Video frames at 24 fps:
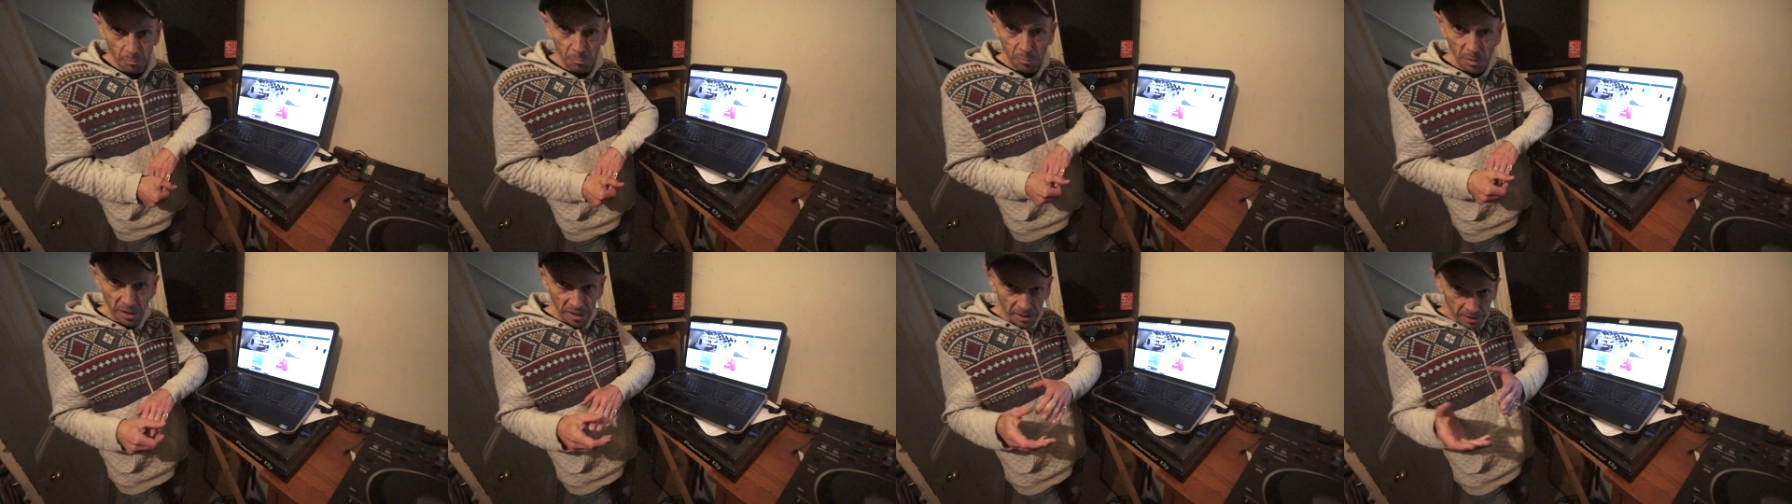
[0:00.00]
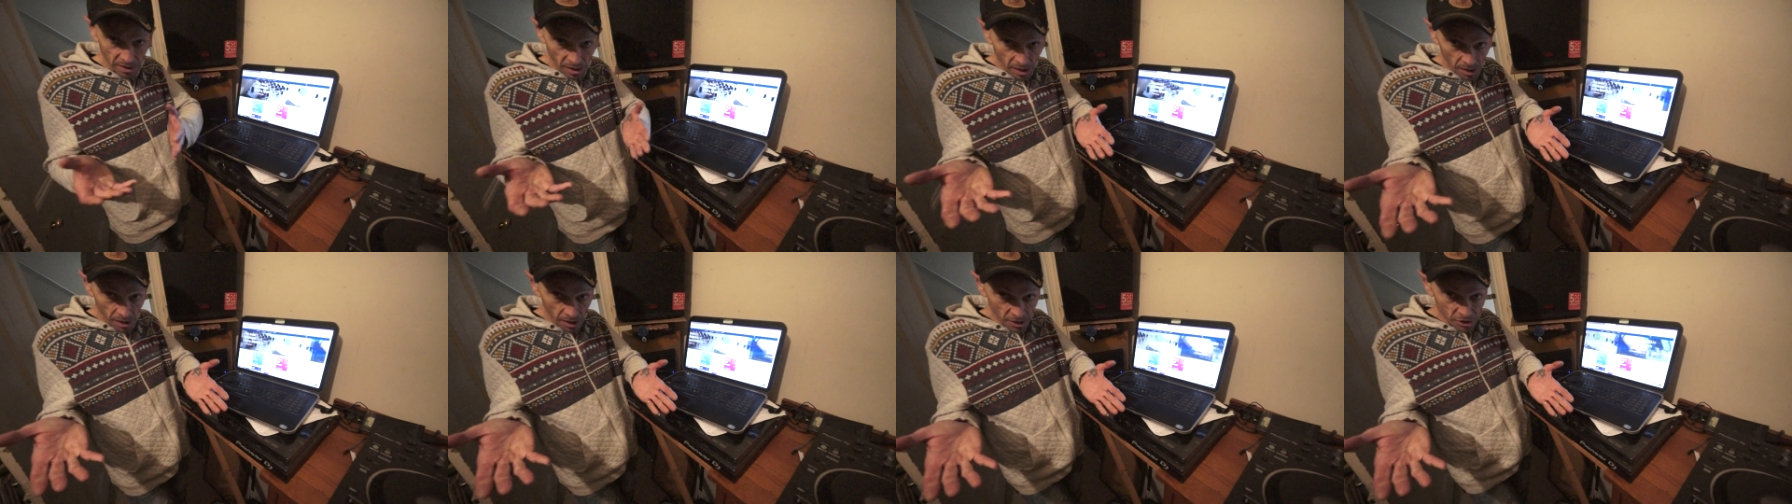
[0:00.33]

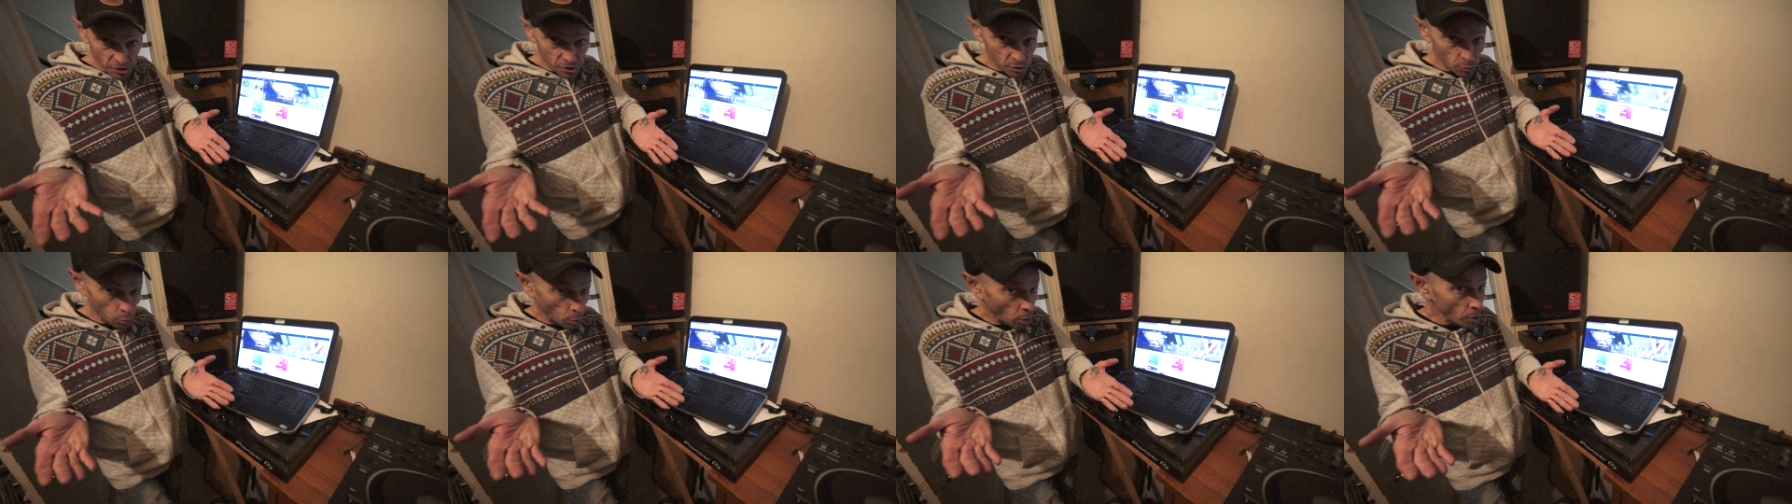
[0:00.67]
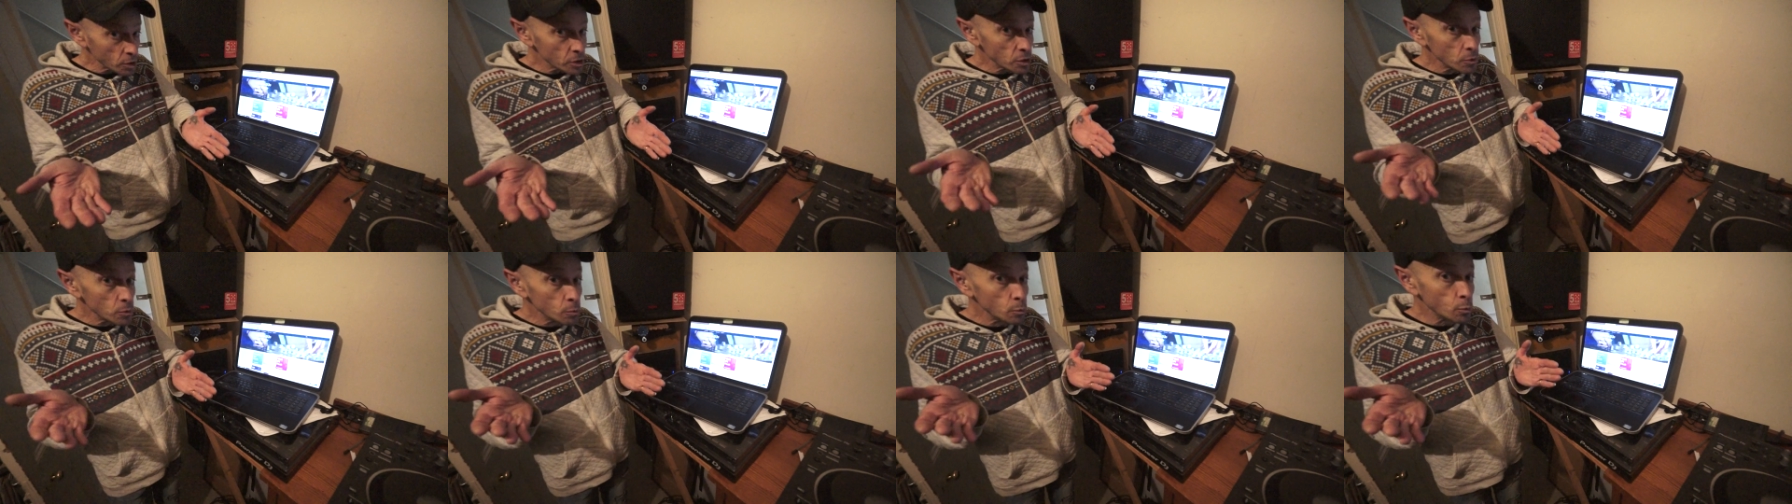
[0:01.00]
because
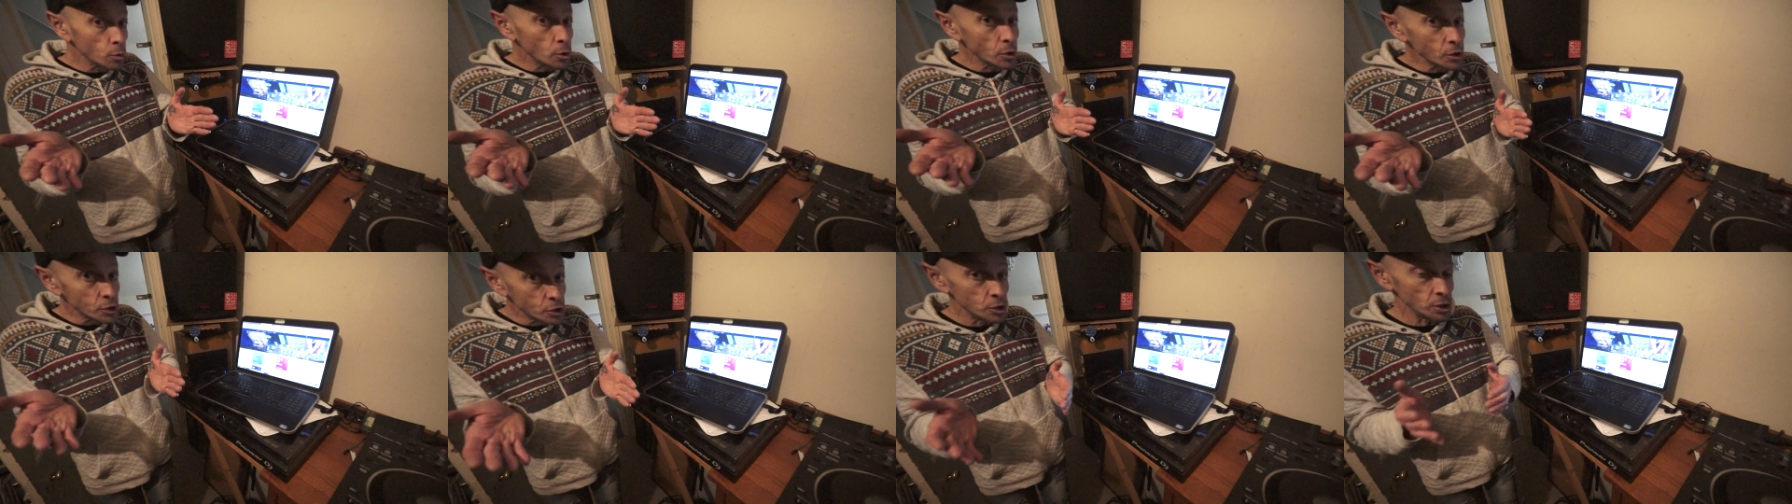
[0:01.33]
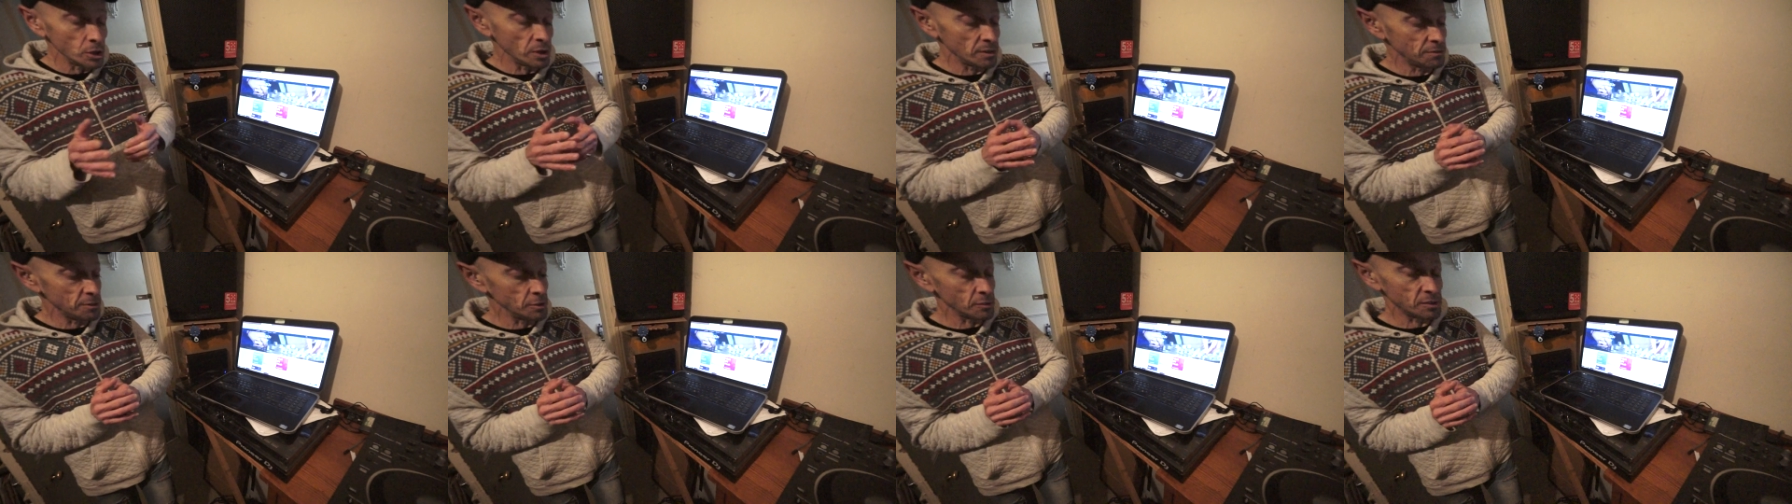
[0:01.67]
what you would
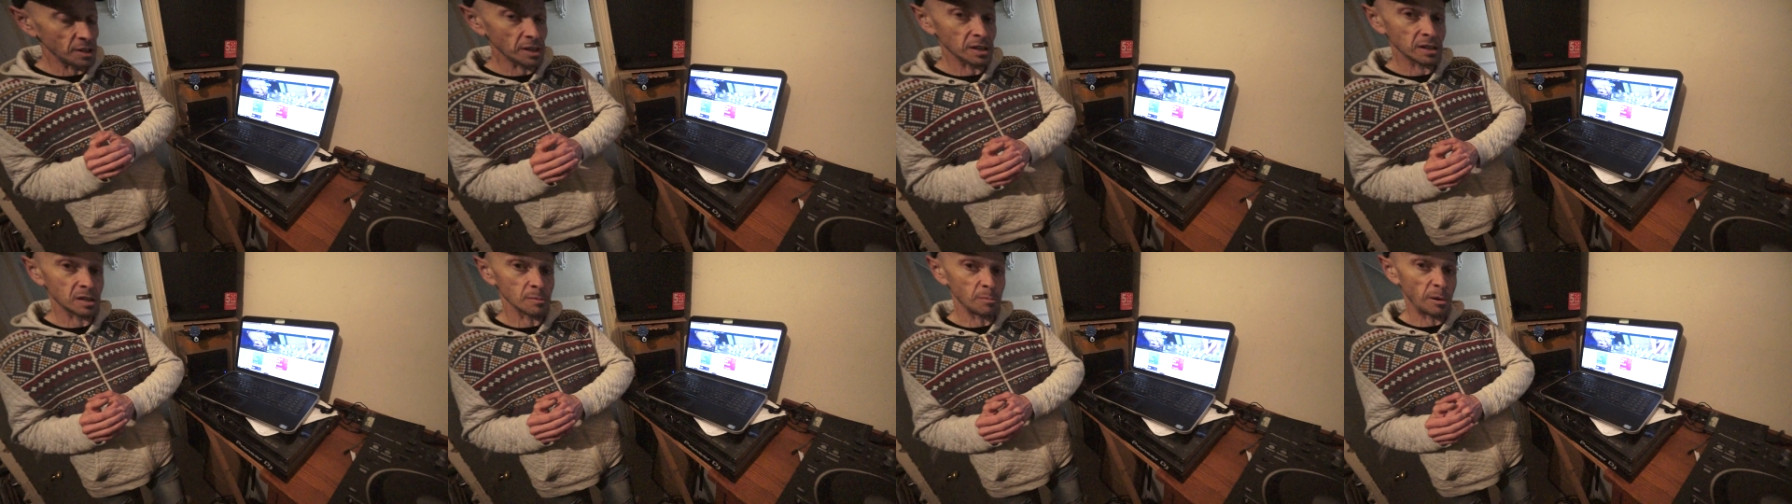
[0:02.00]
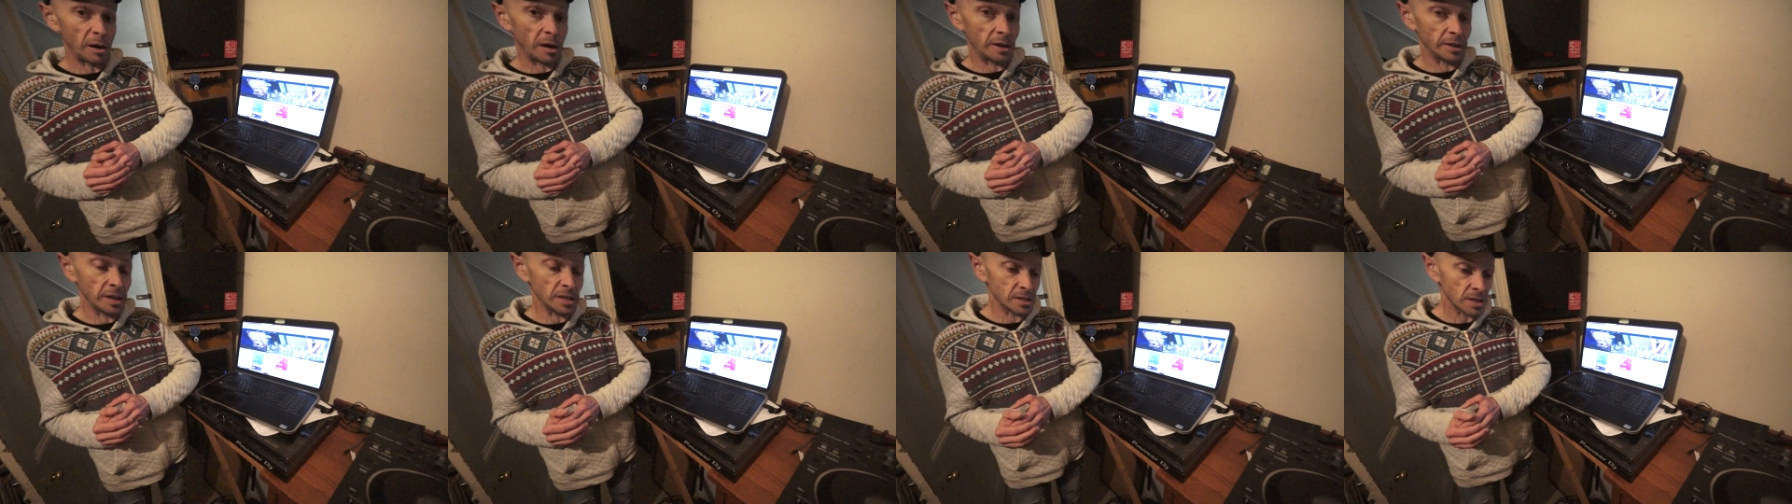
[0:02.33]
do if you think
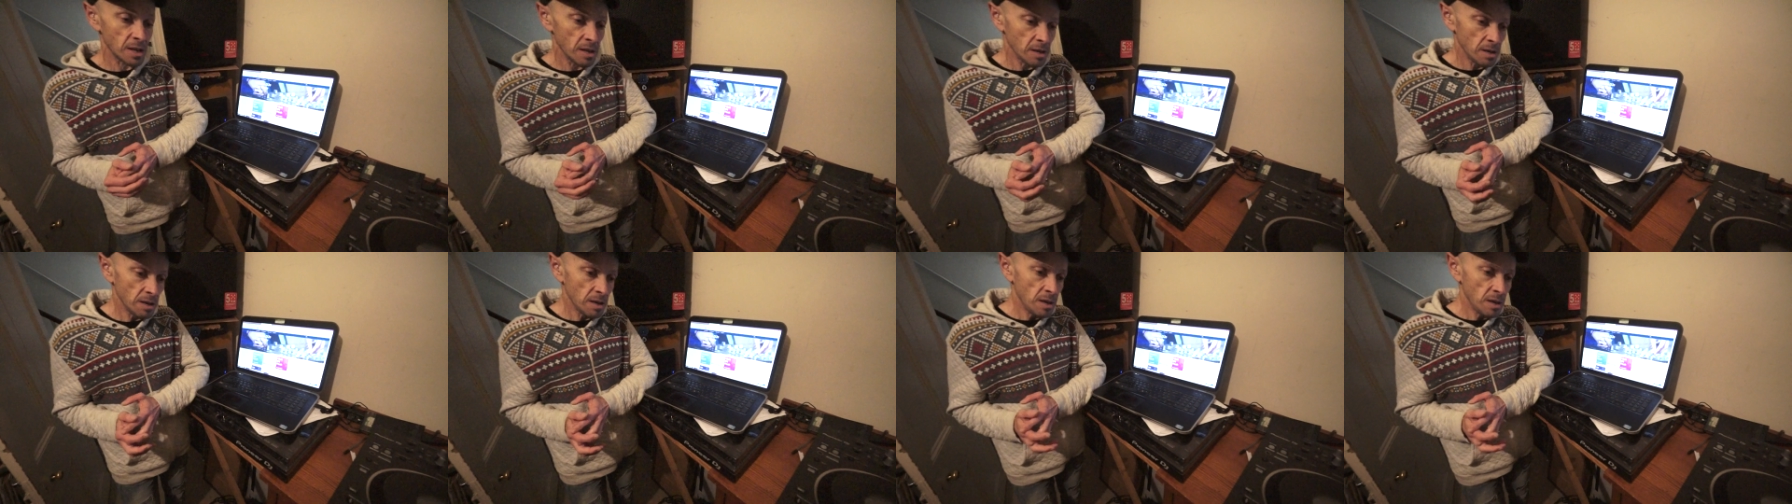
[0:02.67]
about it